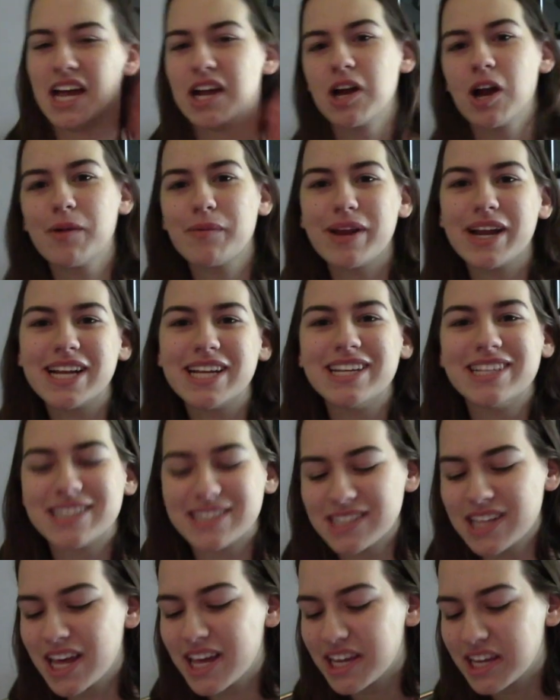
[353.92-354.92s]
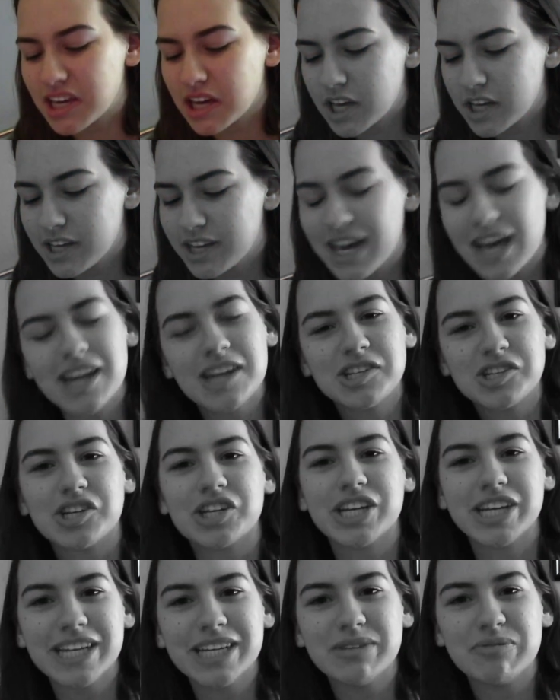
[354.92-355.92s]
And Hermione's like, "You gotta turn
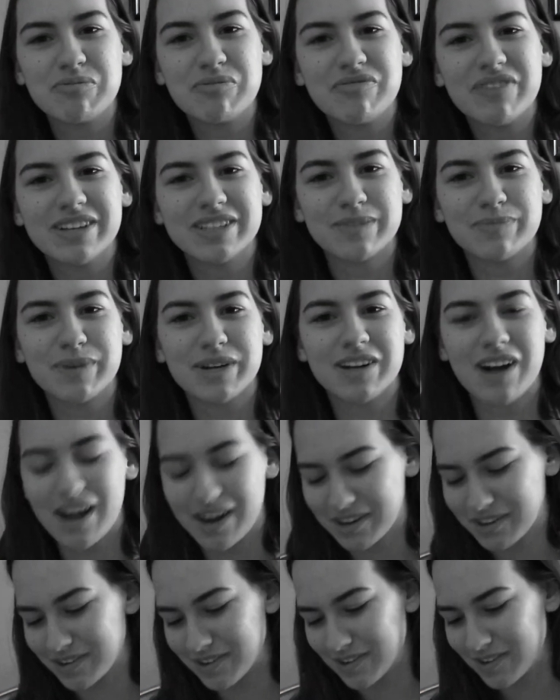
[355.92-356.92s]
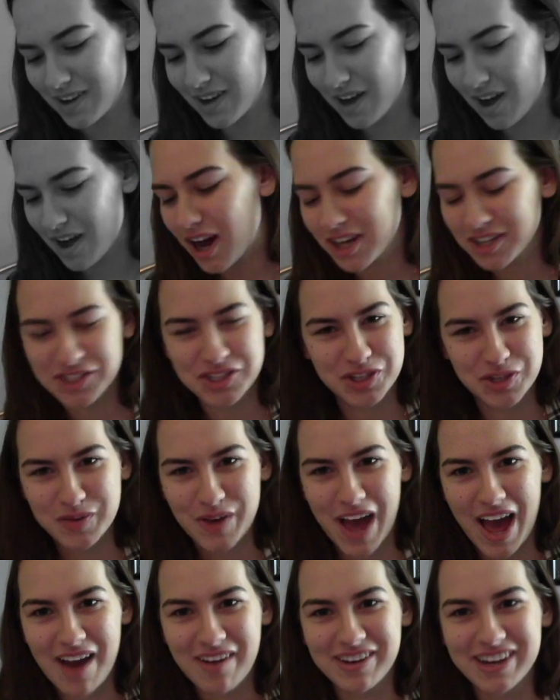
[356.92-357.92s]
it into Professor McGonagall, aren't you,
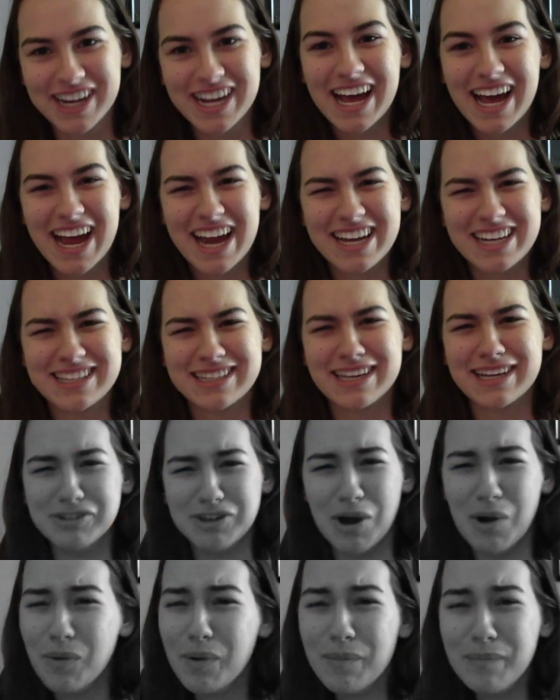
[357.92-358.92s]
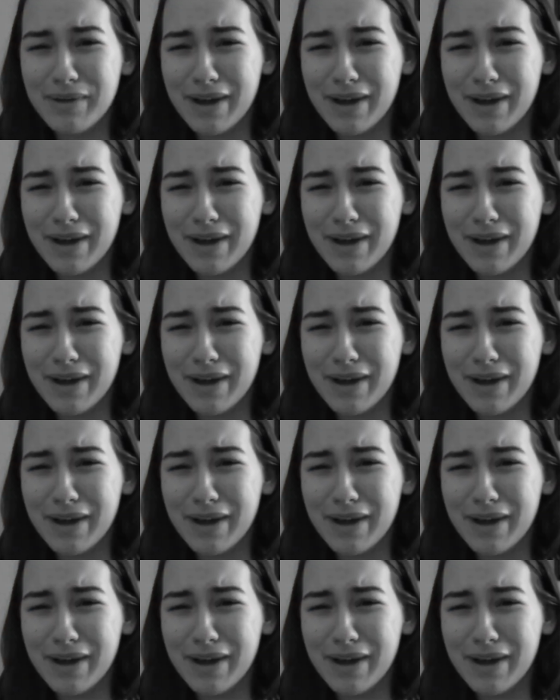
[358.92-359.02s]
Harry?" And he's like, "No, I'm